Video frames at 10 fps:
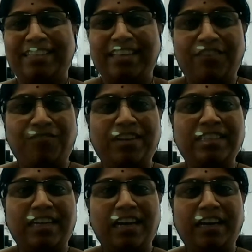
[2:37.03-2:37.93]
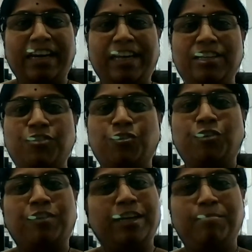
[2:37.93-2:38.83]
safest and cleanest food
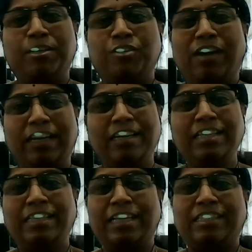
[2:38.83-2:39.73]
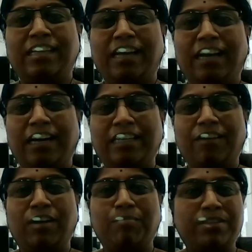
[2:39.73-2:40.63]
for the urban dwellers. He's
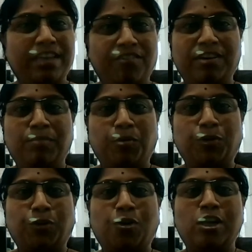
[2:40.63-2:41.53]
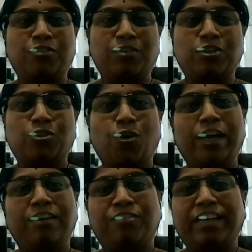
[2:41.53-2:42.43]
developed several protocols for
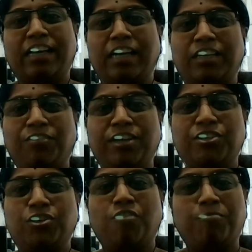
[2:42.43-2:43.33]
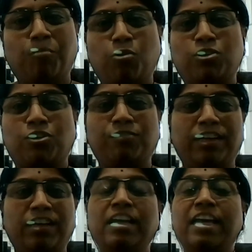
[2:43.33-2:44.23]
soil-free cultivation of most of
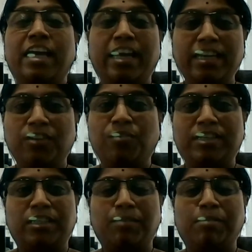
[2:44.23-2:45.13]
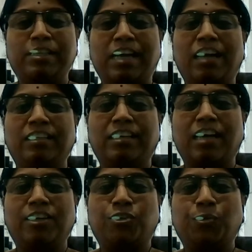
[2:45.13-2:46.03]
the Indian vegetables under the
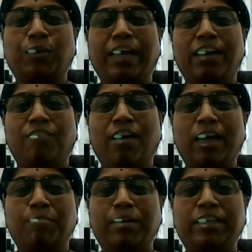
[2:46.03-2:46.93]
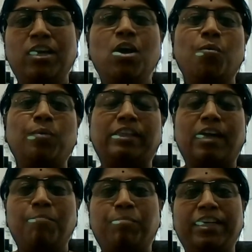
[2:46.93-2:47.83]
controlled environment with
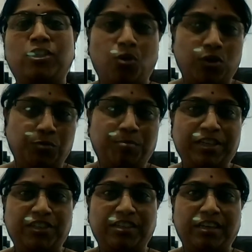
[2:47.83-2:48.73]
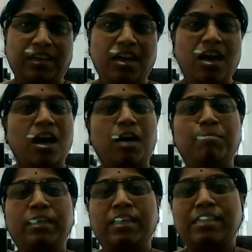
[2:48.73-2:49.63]
complete automation.
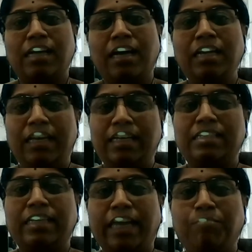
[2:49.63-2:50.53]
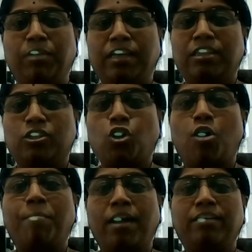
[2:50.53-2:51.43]
Urban Kissan is named in the
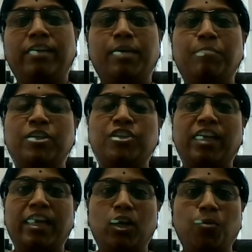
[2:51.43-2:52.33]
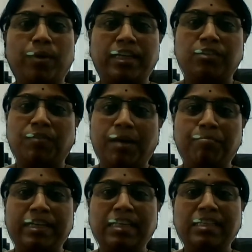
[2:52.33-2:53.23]
top 100 emerging innovative
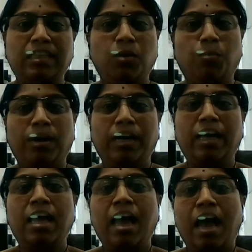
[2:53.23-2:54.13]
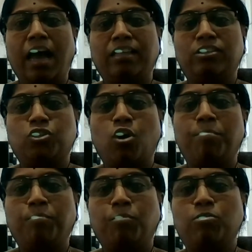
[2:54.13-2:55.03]
companies in the world and the
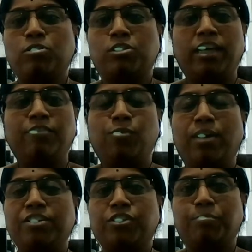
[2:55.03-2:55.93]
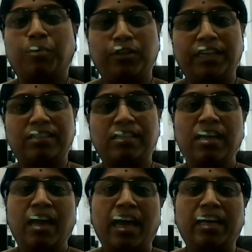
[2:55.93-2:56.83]
top most influential projects
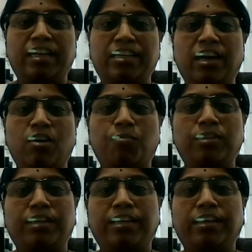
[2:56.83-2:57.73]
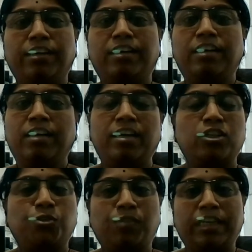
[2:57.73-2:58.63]
in India for the year
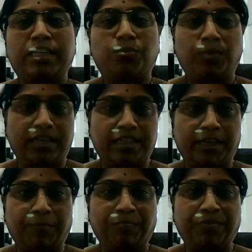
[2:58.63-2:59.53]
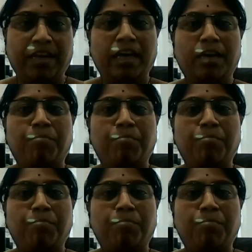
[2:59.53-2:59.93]
2020. He